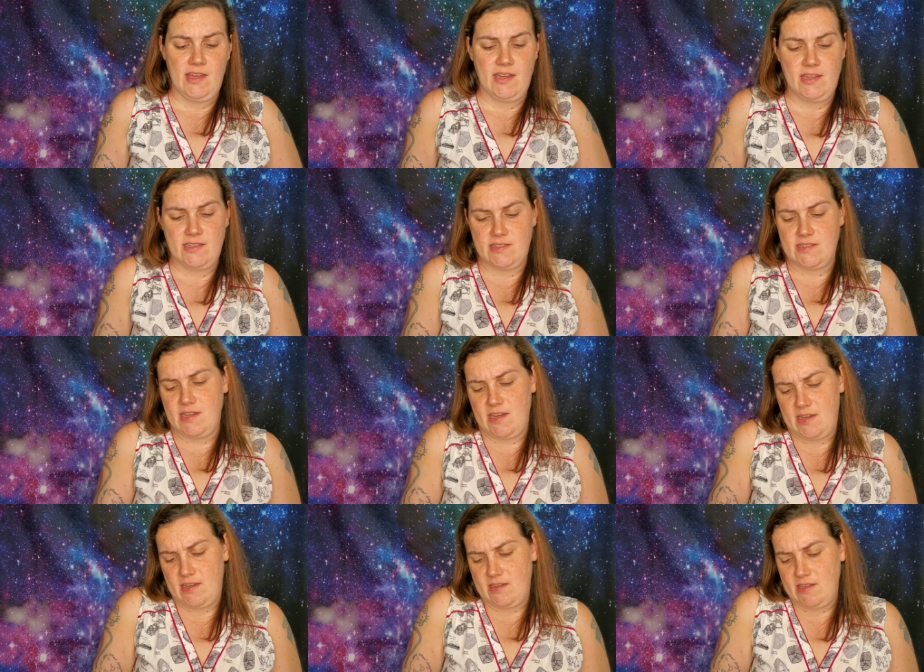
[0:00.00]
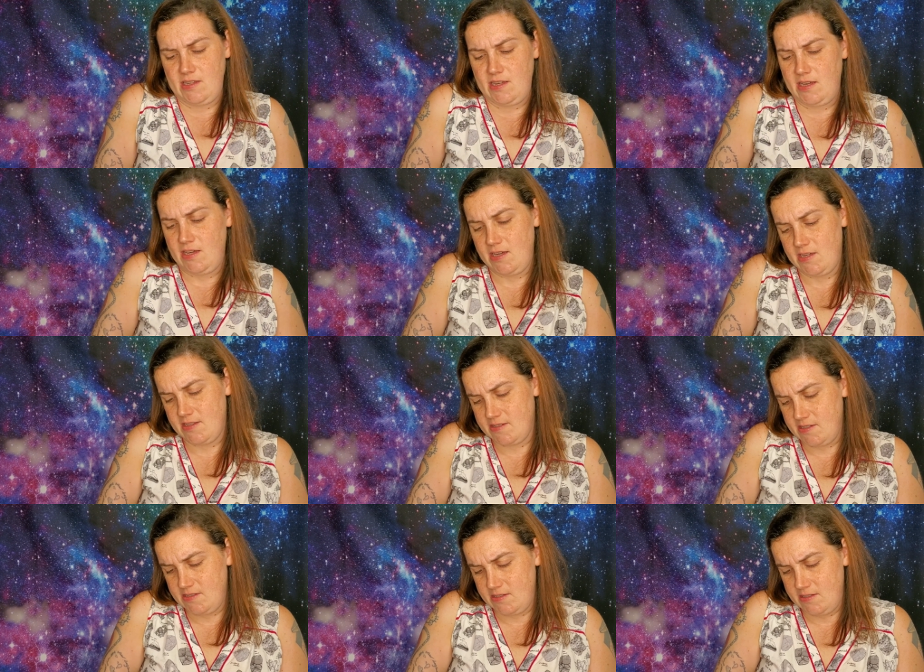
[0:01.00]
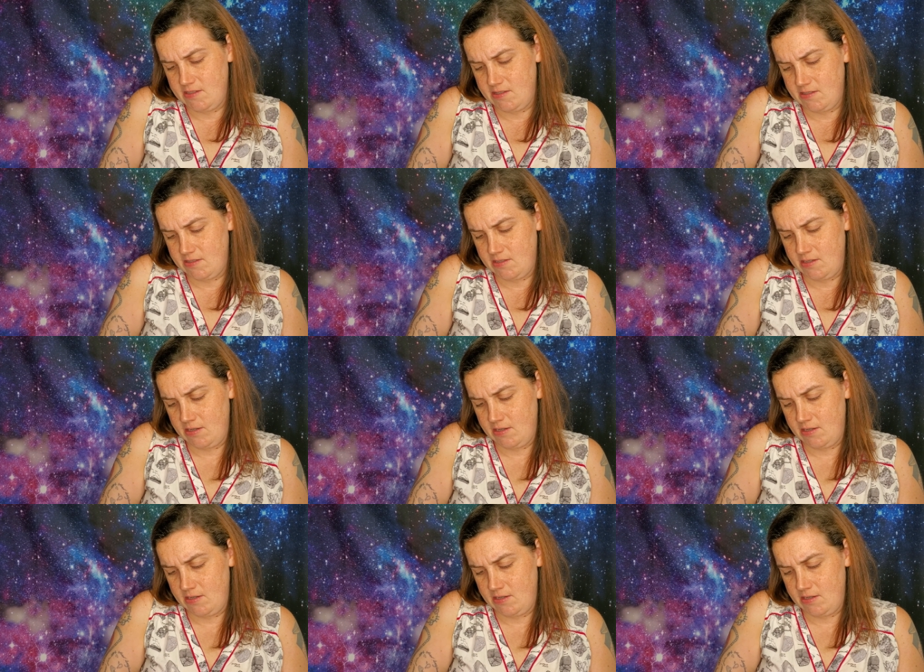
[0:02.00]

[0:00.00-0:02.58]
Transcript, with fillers: It's uh it says that it's